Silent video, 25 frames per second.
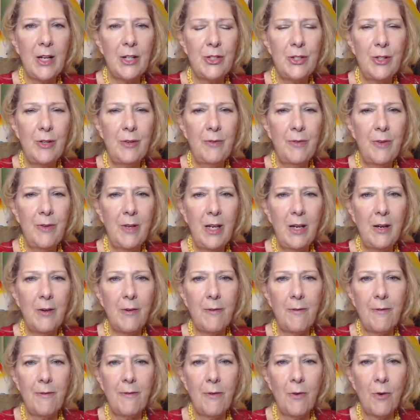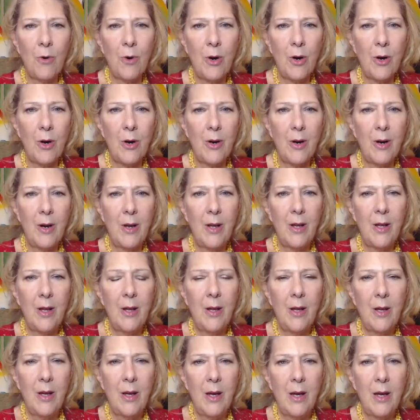SUV or
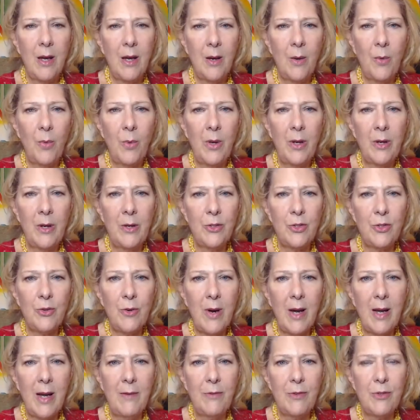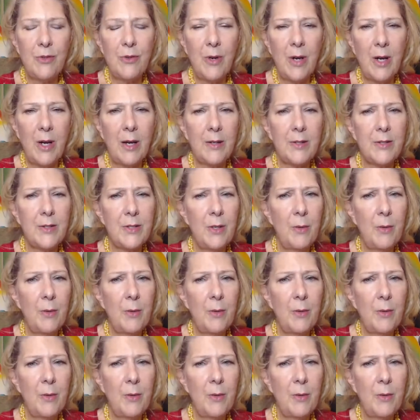four-wheel drive truck?